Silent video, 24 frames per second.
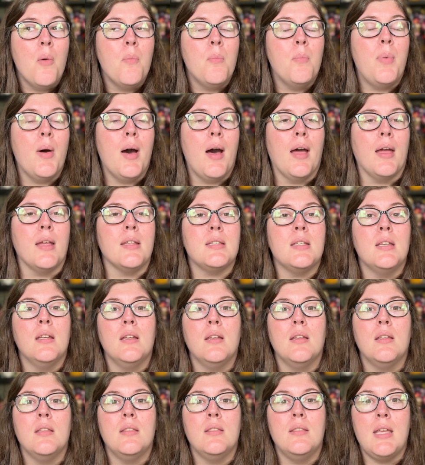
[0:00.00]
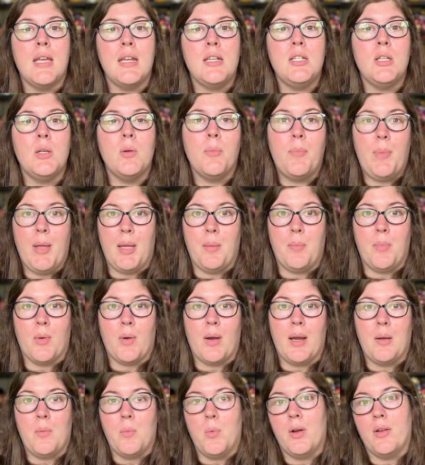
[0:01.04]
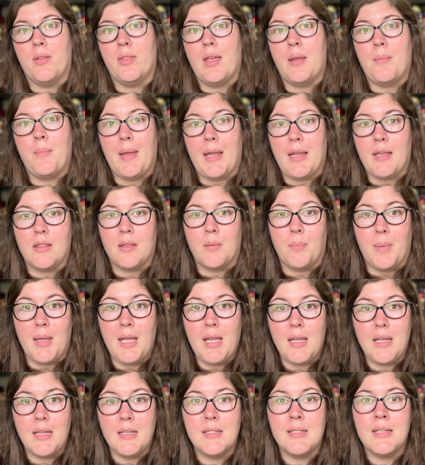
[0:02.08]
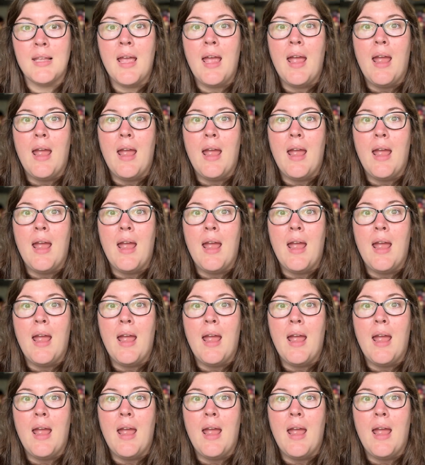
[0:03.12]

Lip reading: But they do a pig parade where they make the pigs